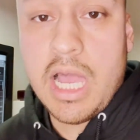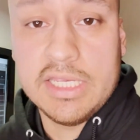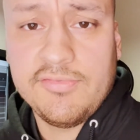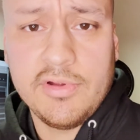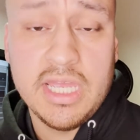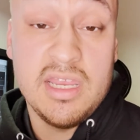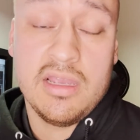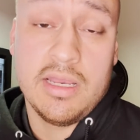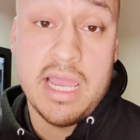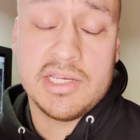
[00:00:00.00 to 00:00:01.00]
As for
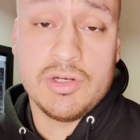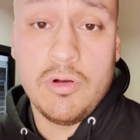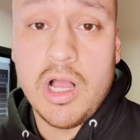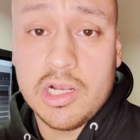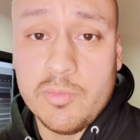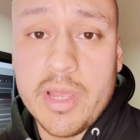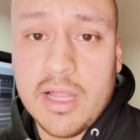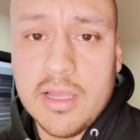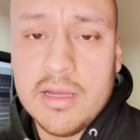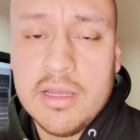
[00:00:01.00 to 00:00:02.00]
getting an actual
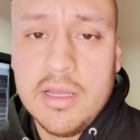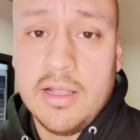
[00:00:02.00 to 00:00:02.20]
acapella,